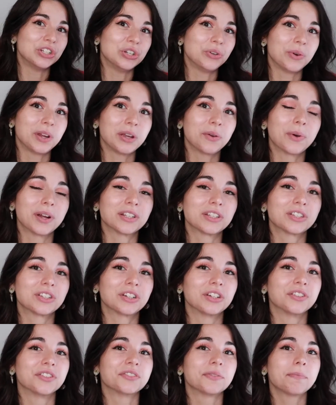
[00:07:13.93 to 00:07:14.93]
doing what
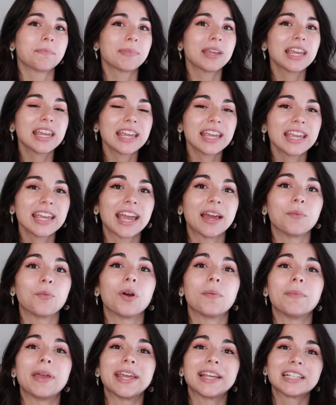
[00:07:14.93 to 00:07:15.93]
serves me and
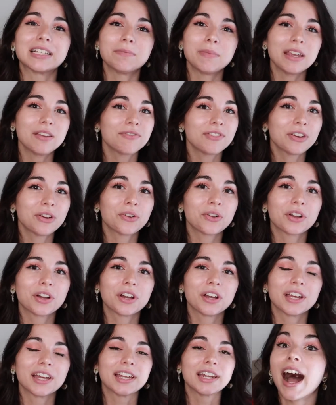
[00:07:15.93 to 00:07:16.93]
what makes me feel
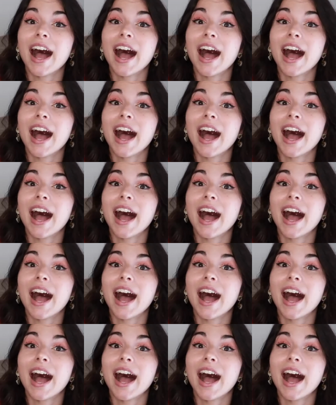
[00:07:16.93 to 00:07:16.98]
good.